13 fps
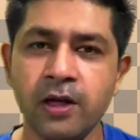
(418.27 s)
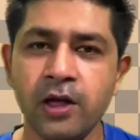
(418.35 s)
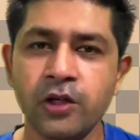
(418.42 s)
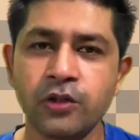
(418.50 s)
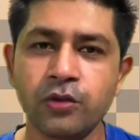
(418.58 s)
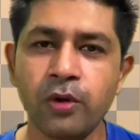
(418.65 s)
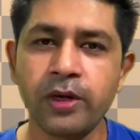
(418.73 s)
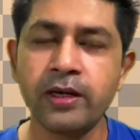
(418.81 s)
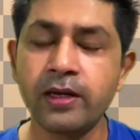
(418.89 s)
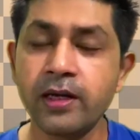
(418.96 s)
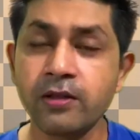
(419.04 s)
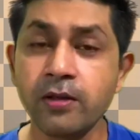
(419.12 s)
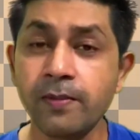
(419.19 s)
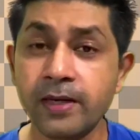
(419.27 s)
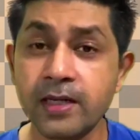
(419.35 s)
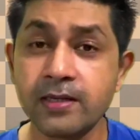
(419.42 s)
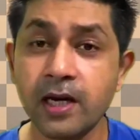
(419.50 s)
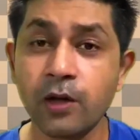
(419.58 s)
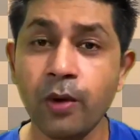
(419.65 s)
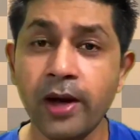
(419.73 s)
So in case of
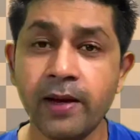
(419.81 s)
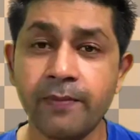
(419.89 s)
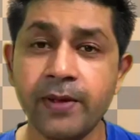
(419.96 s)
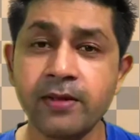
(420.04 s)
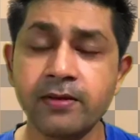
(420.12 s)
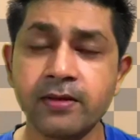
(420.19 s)
lizard, what happens?